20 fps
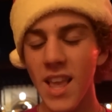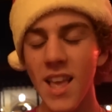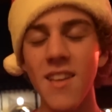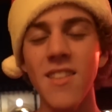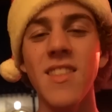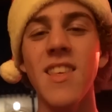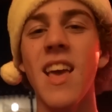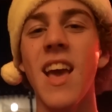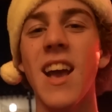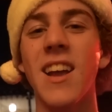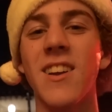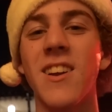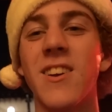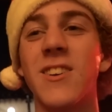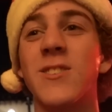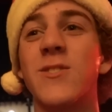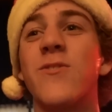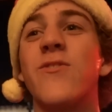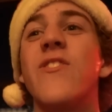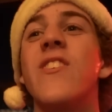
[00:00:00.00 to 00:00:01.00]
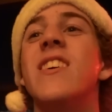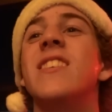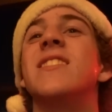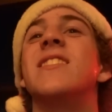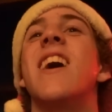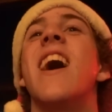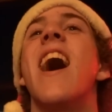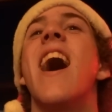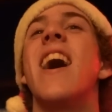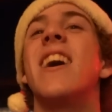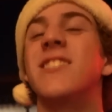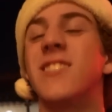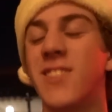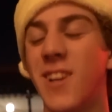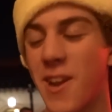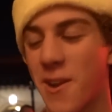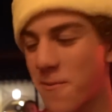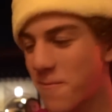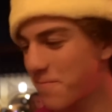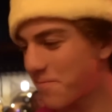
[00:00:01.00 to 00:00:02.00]
And the eggnog is
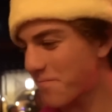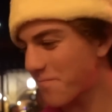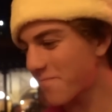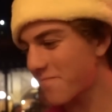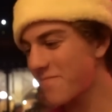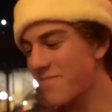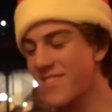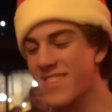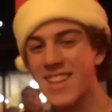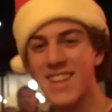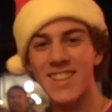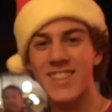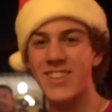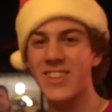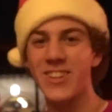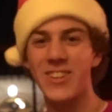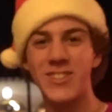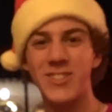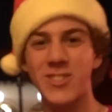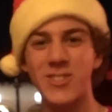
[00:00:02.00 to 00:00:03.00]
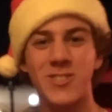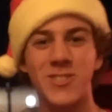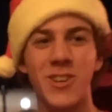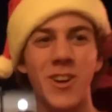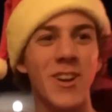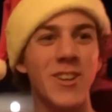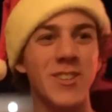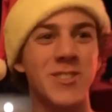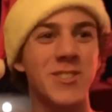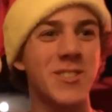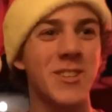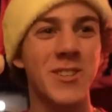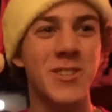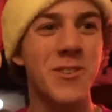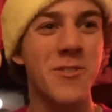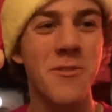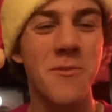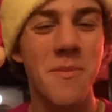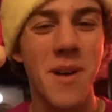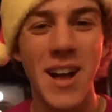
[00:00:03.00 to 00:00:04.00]
fantastic. Literally just so, it such
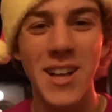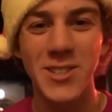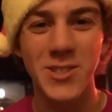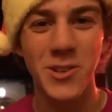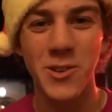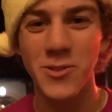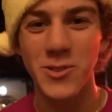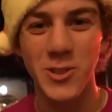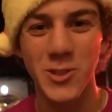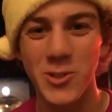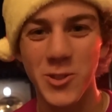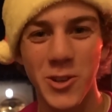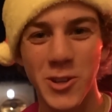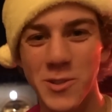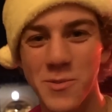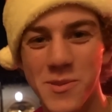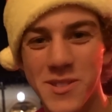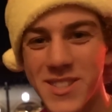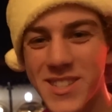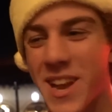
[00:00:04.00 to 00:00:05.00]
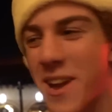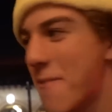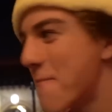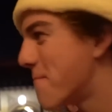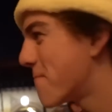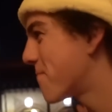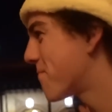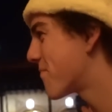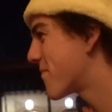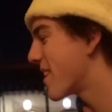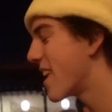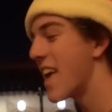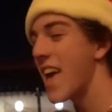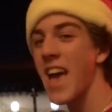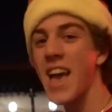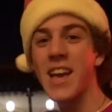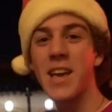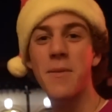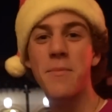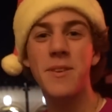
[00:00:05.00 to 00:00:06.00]
a reminds you of just Christmas time.
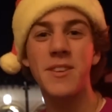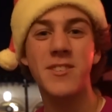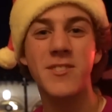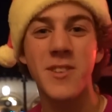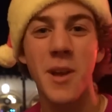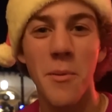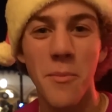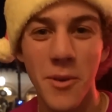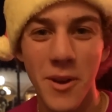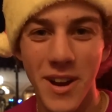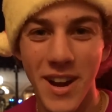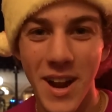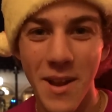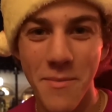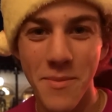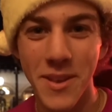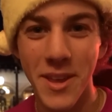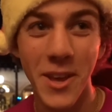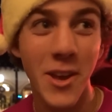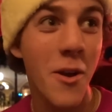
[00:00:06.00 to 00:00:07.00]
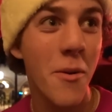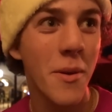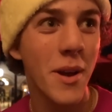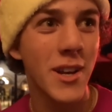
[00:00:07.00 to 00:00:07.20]
It could be summer and I'd be like, oh my